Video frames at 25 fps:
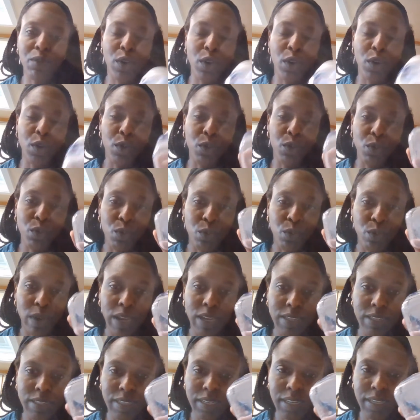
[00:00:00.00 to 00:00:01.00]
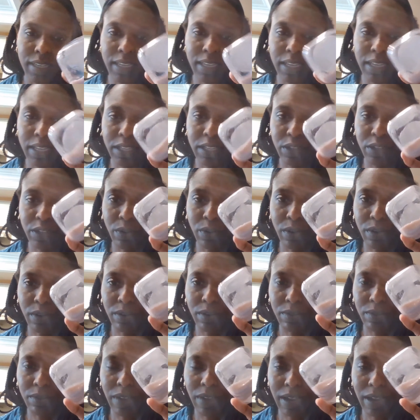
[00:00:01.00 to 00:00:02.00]
for raising
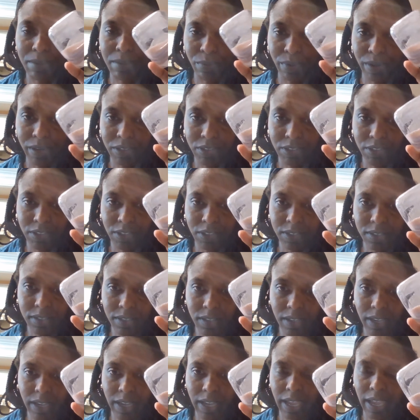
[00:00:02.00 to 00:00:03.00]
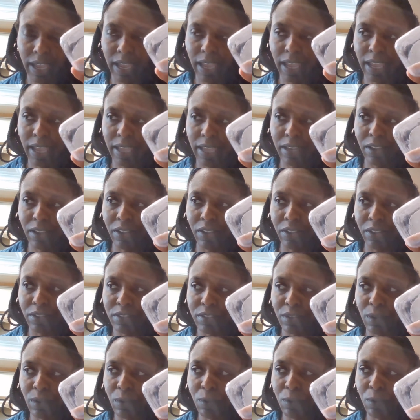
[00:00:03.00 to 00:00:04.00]
your vibration and
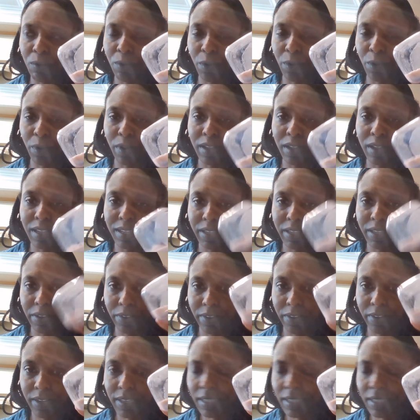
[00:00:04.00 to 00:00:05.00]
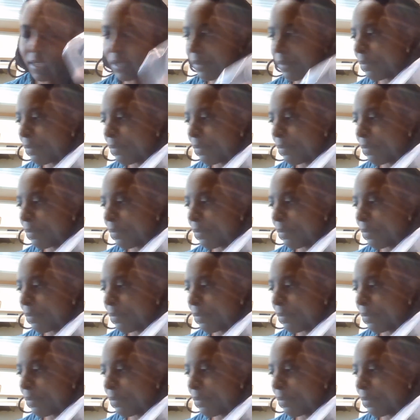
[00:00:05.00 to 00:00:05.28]
also for clearing.